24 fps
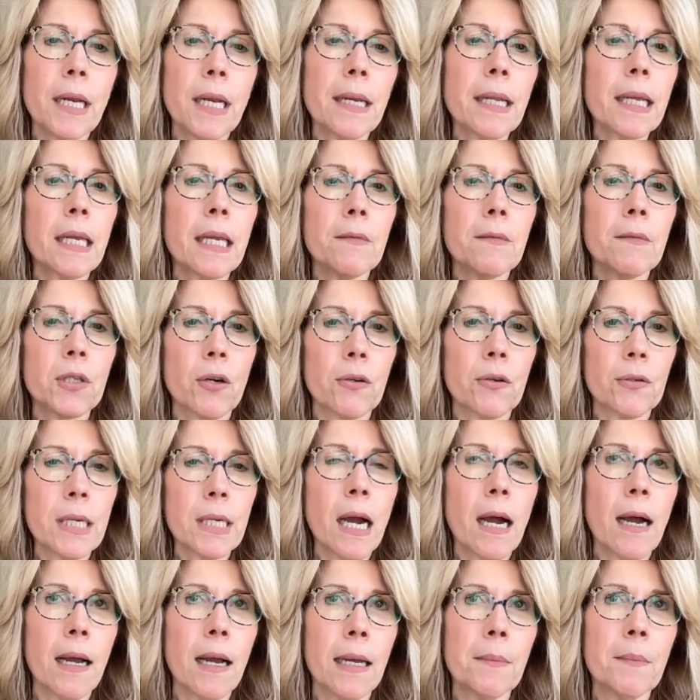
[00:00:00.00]
And it gives our
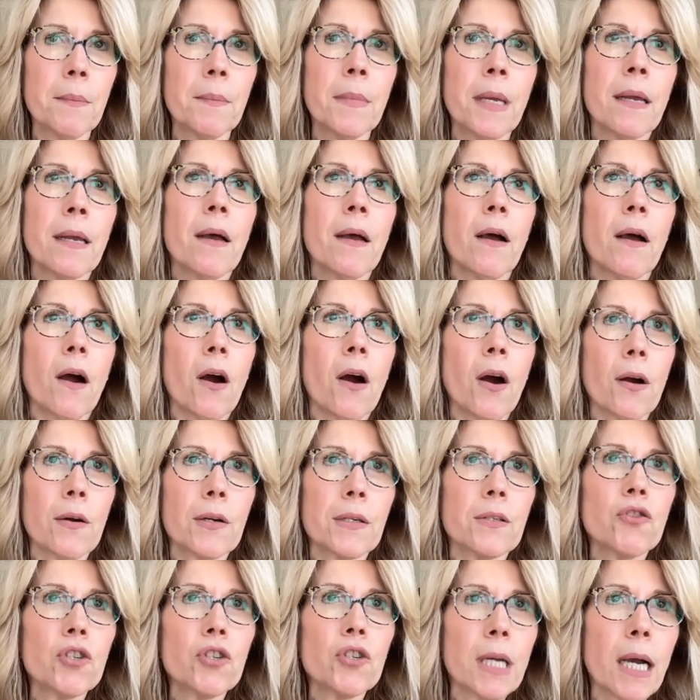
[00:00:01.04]
time, our
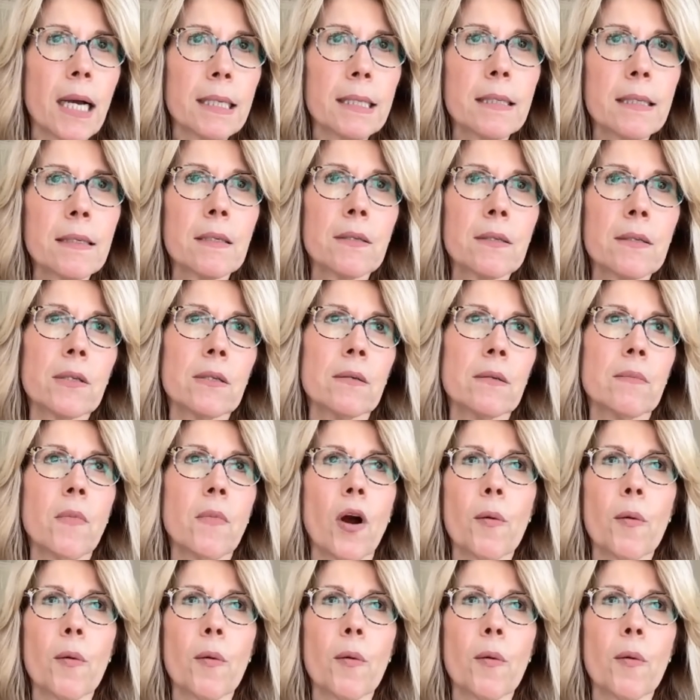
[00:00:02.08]
GI system,